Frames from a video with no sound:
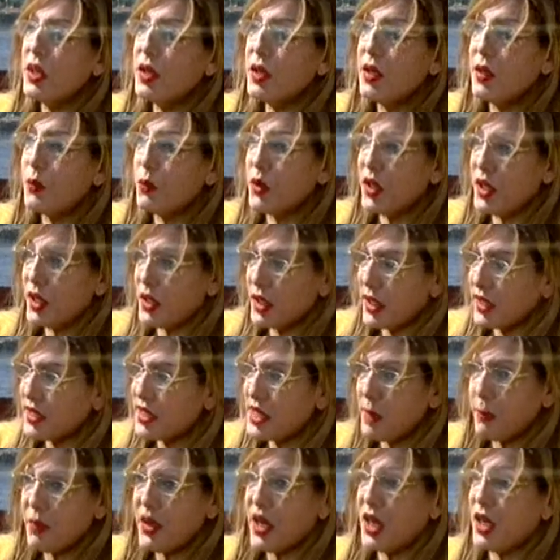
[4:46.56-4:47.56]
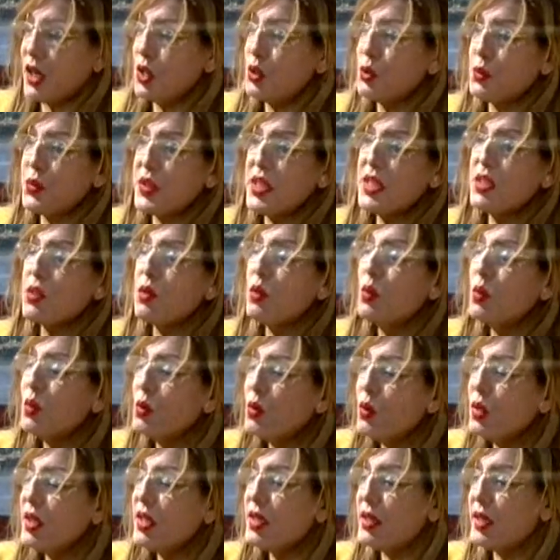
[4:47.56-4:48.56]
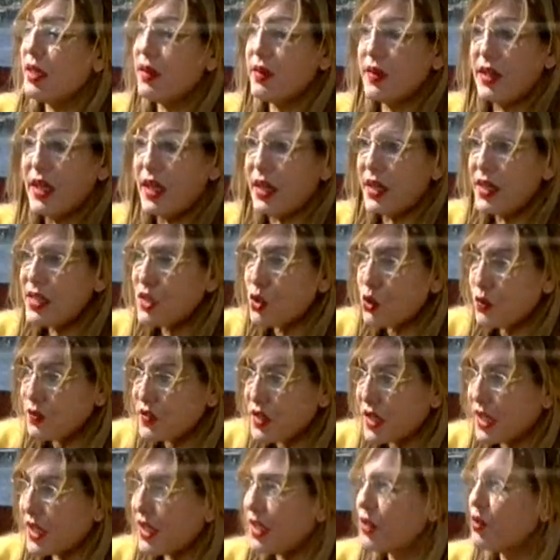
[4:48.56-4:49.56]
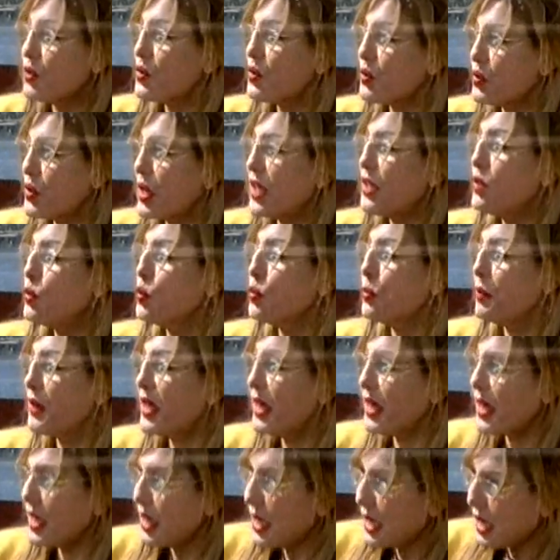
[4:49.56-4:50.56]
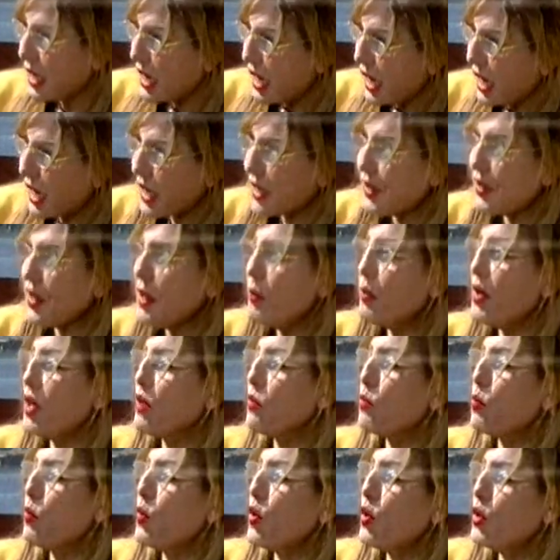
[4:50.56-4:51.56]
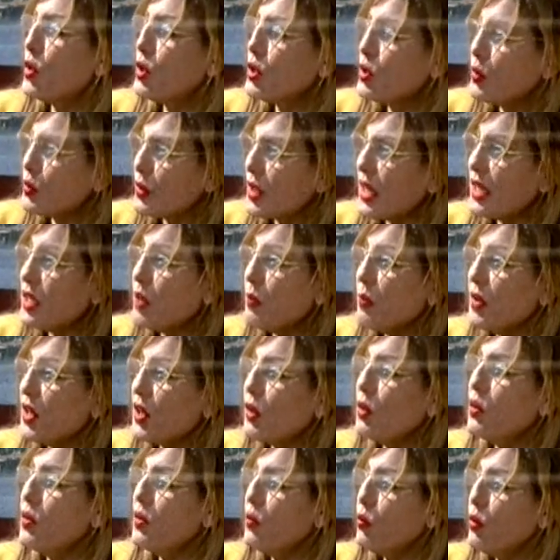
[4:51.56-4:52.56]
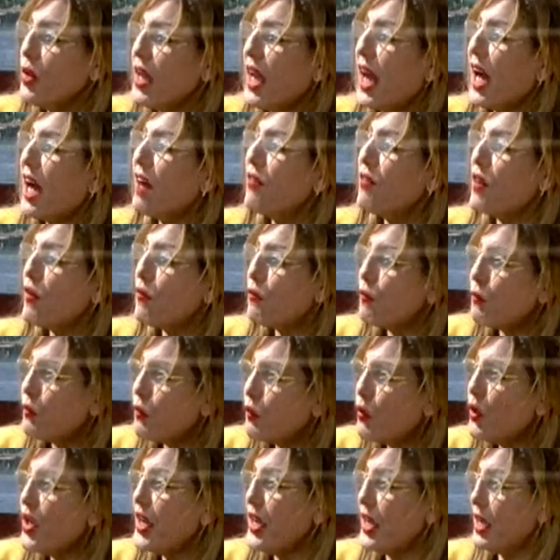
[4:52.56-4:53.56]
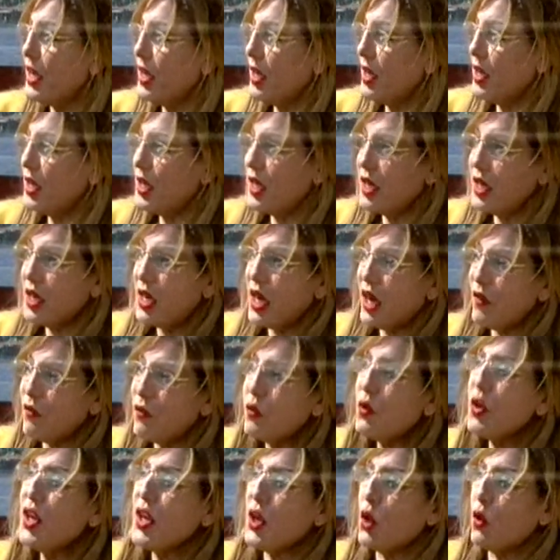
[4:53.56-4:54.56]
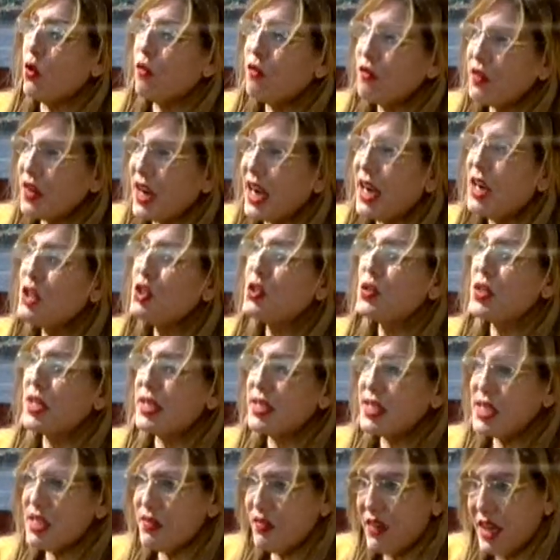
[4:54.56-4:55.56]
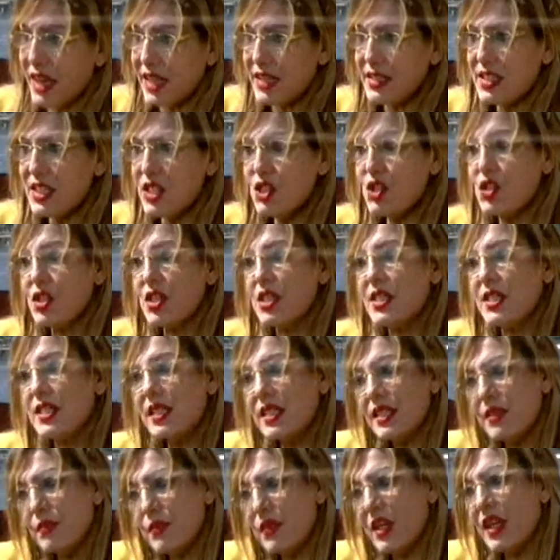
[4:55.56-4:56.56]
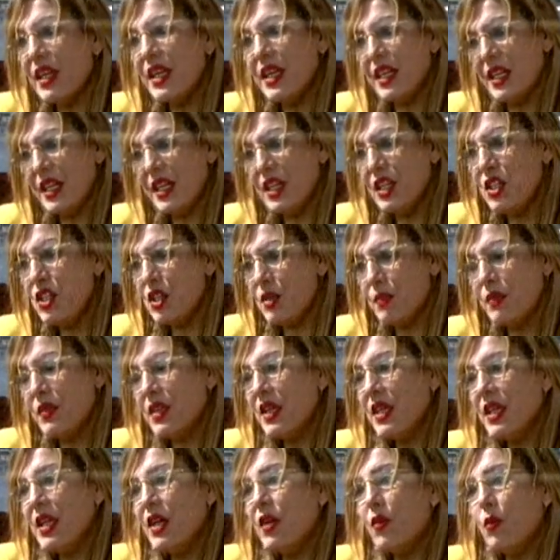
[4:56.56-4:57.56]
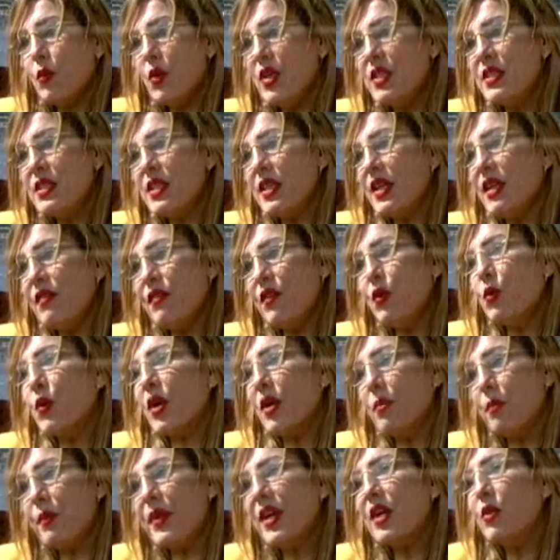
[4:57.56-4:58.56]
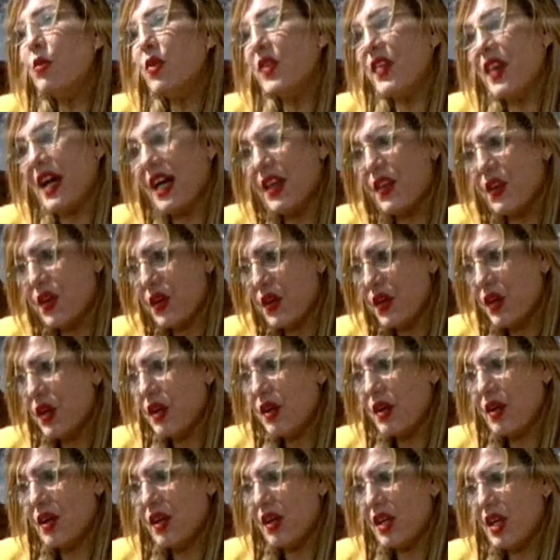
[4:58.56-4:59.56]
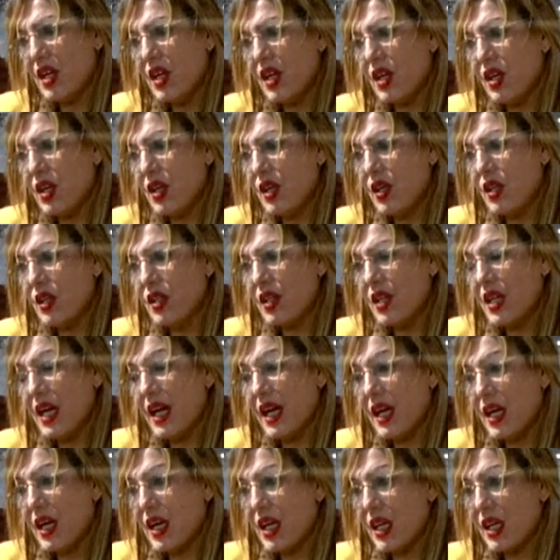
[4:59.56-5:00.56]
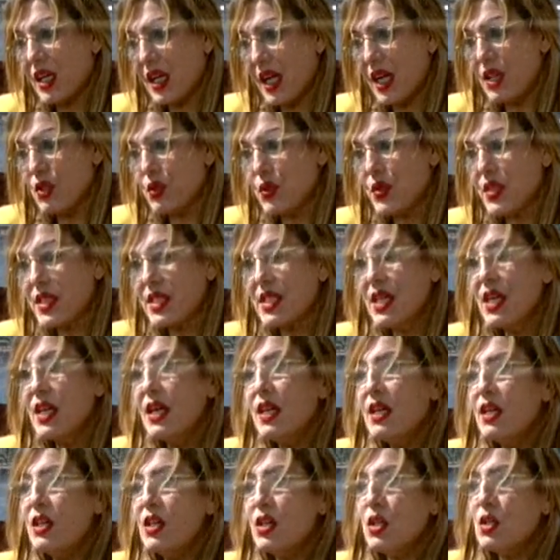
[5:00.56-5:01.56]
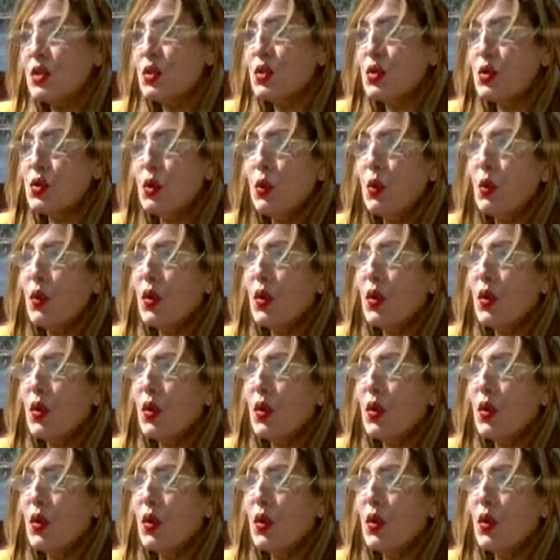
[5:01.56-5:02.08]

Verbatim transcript: when some countries, all the rest of the countries try to make agreement more to culture because we have a fully fully of culture and civilization in Egypt with if you compare with other uh, uh, countries. Uh, so